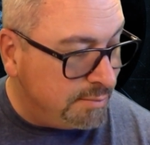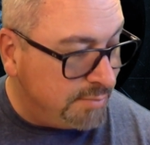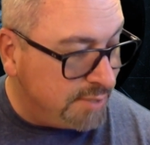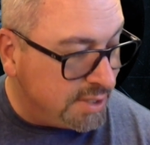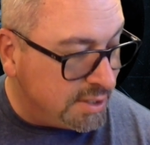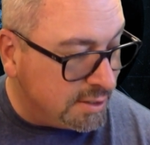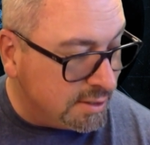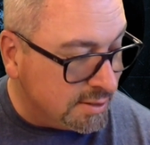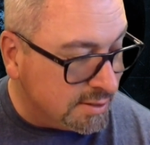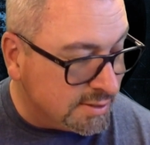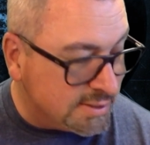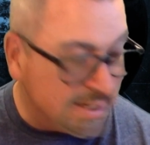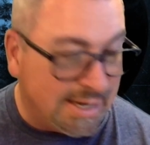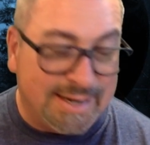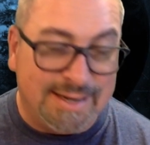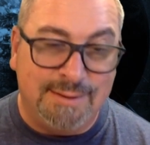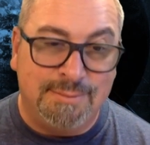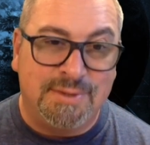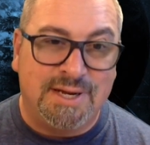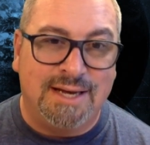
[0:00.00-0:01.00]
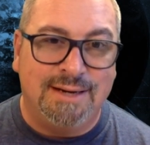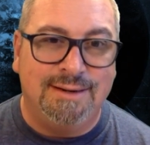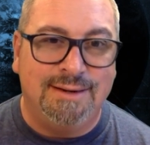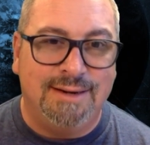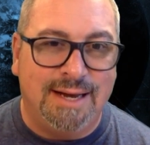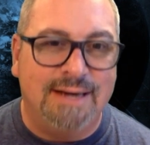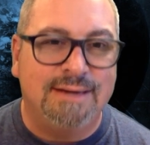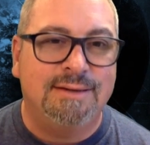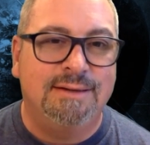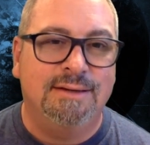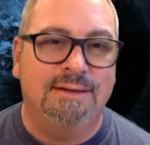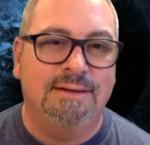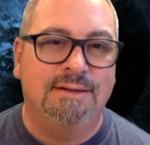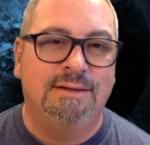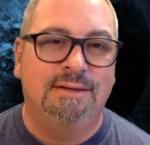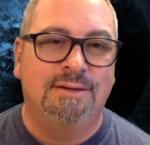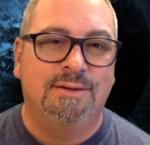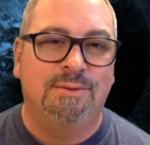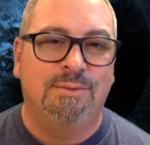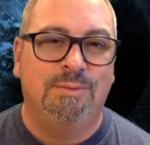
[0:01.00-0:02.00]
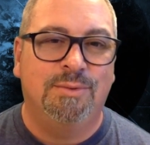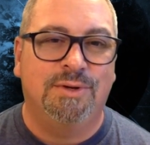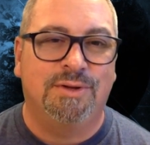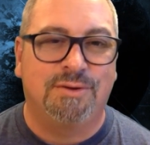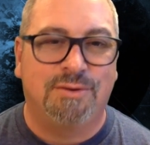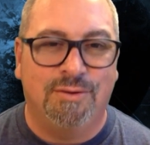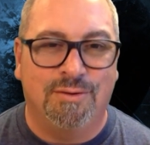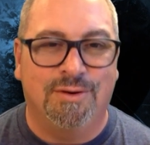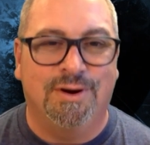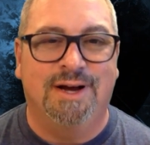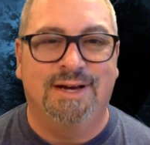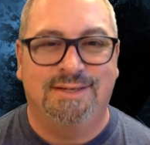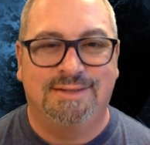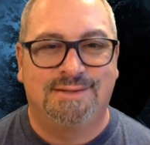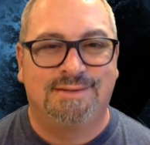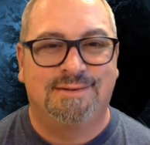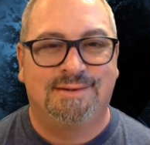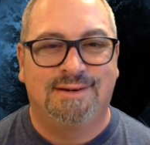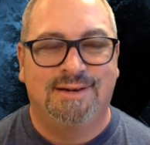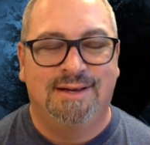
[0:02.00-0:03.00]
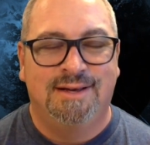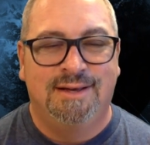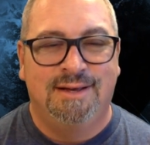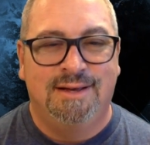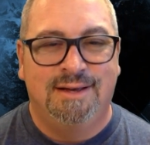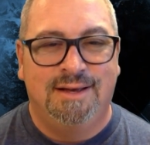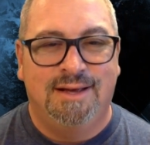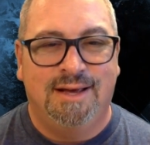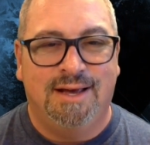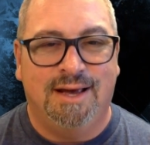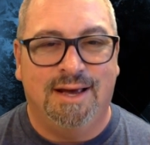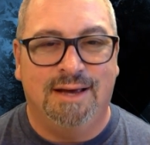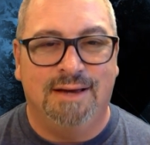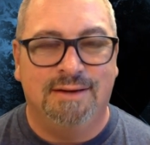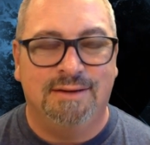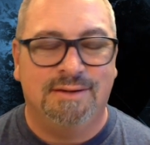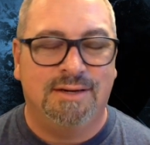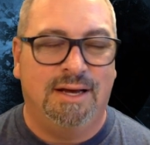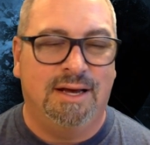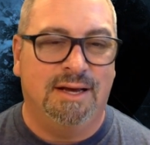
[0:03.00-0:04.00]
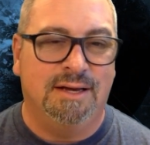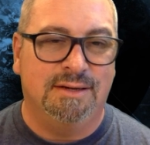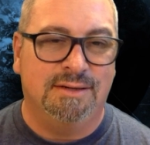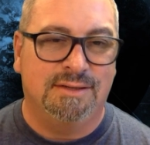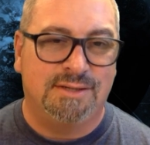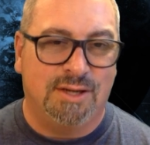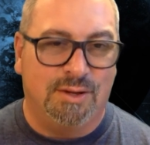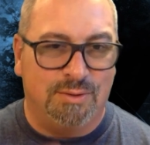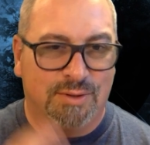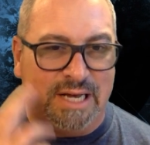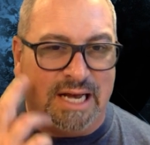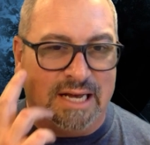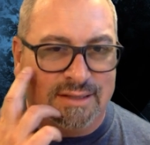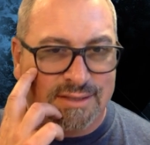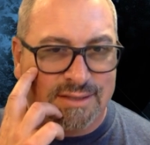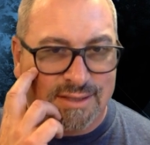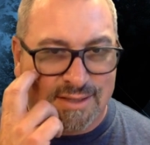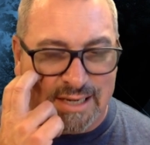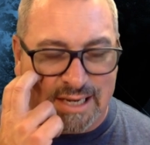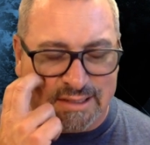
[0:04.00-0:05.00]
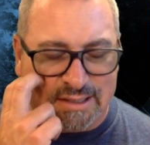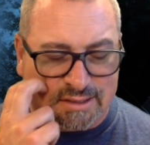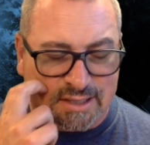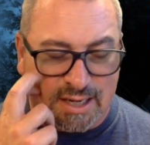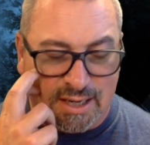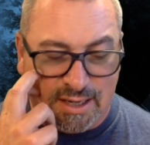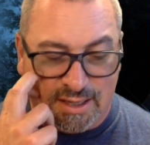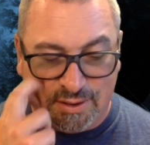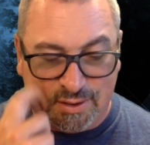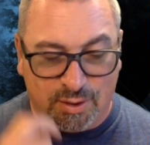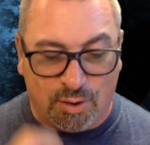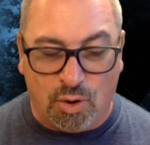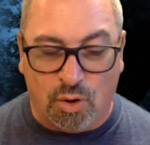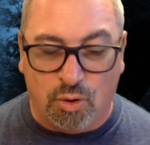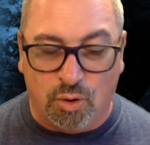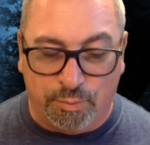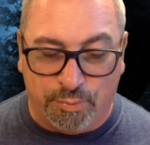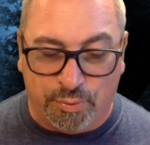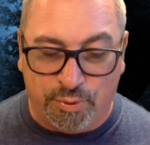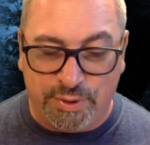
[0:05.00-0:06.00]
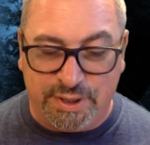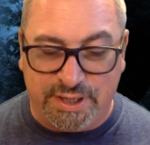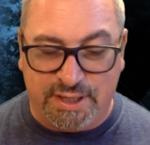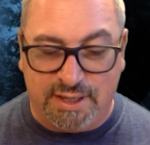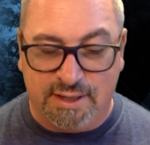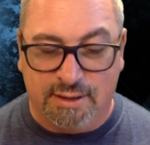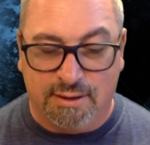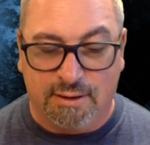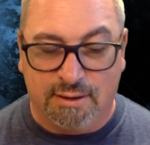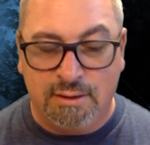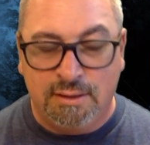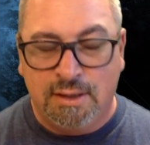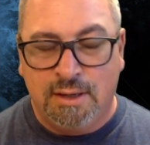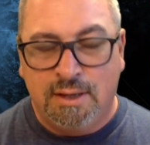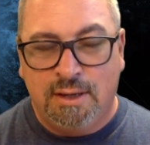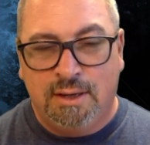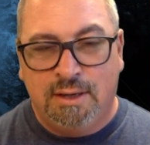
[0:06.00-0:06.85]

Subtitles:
because I am connected with Christ. And so that's kind of the whole point here.